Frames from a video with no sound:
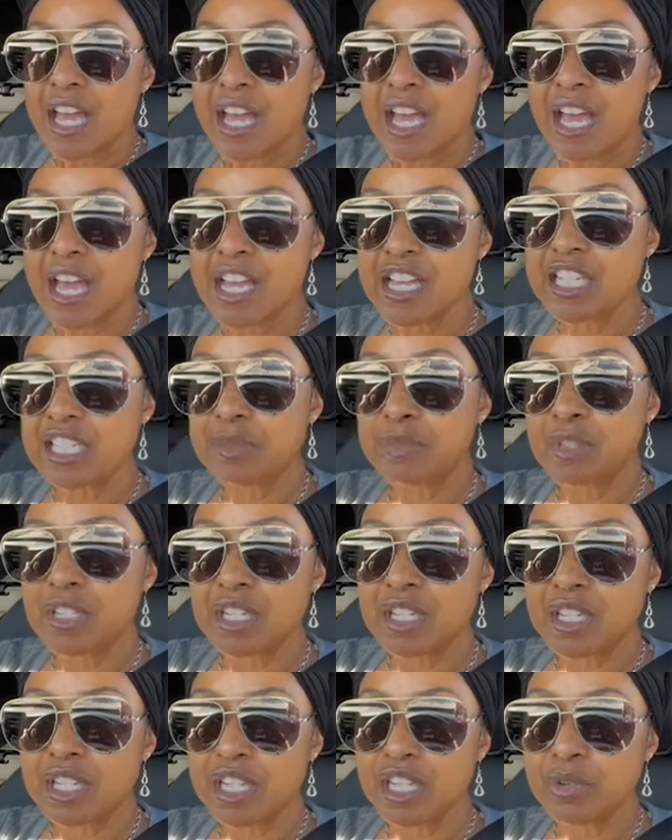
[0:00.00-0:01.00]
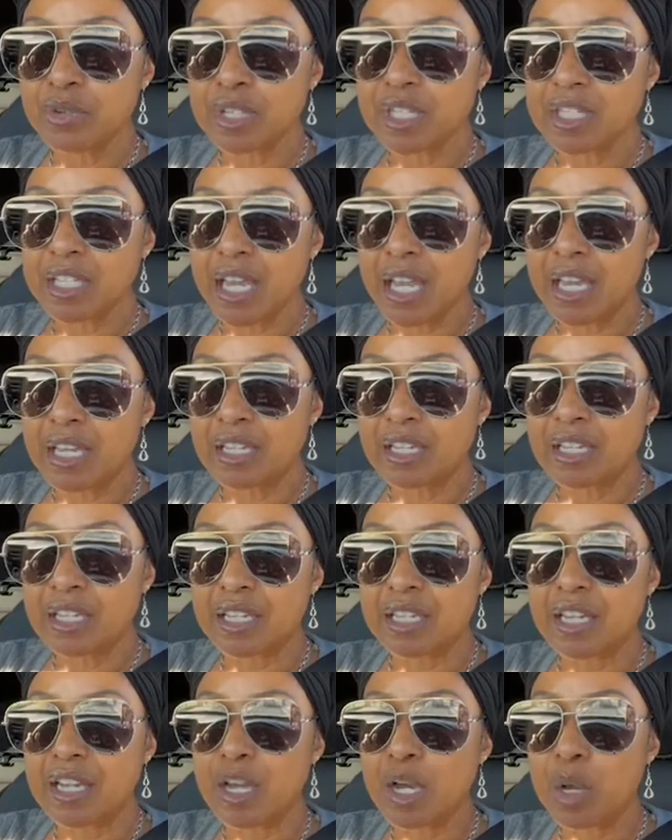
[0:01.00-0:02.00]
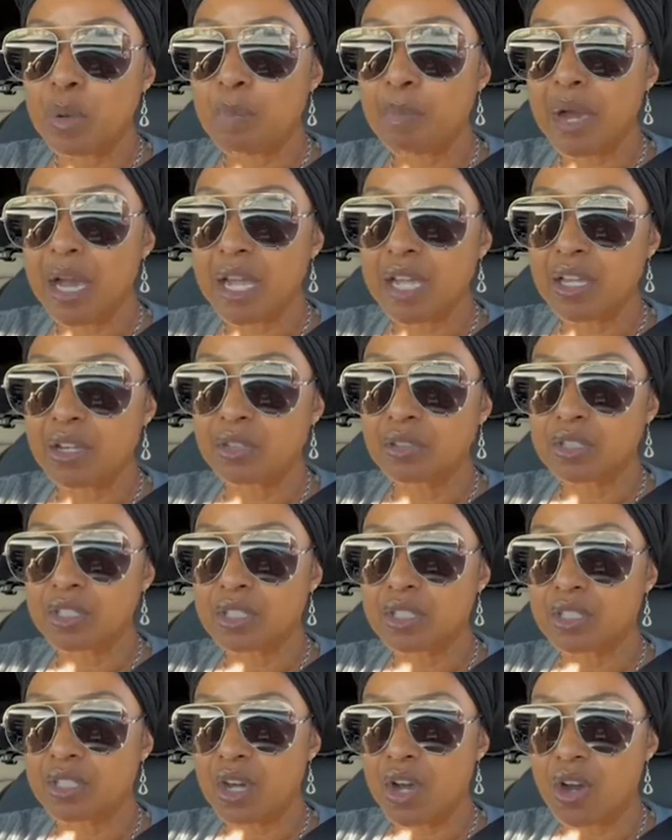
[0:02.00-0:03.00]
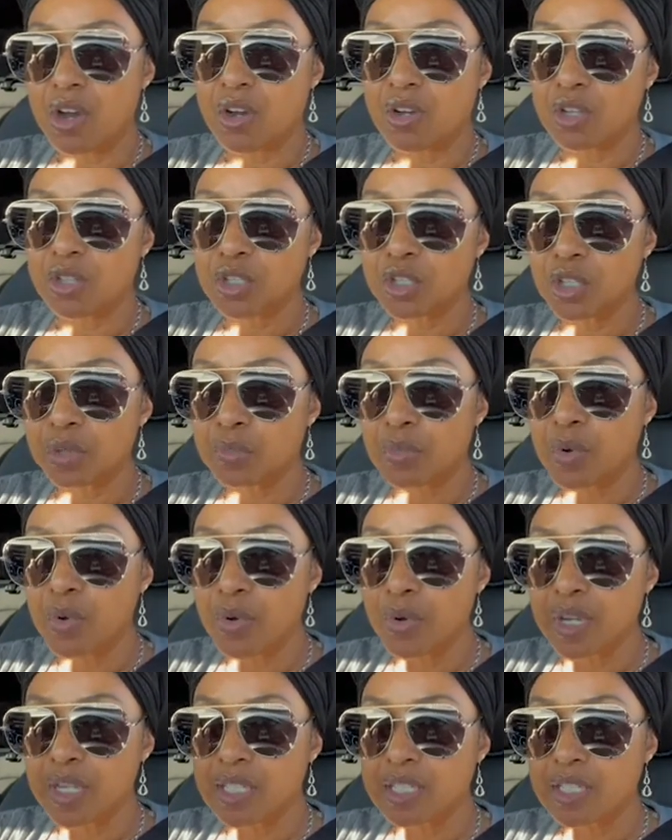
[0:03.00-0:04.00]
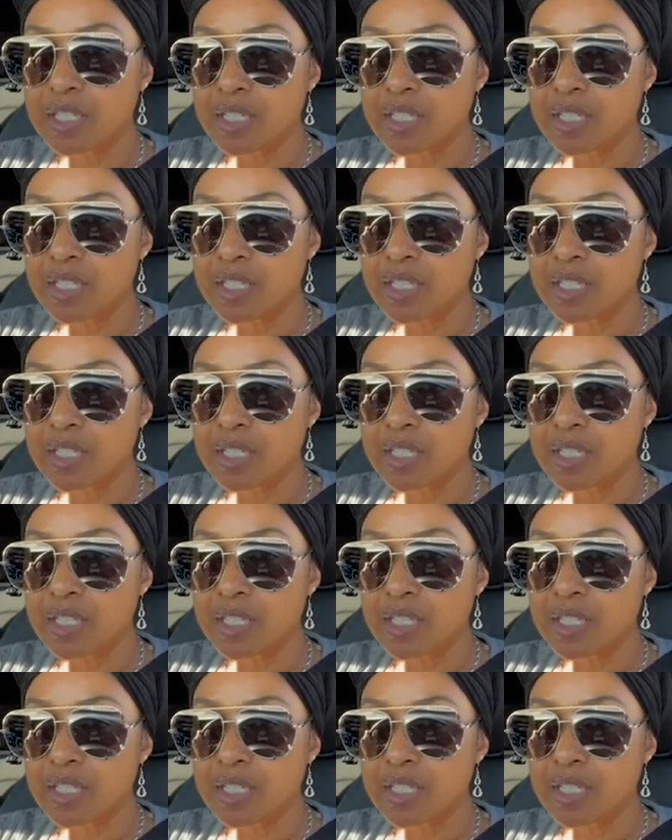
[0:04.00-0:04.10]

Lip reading: has been irritating my eldest dog to the point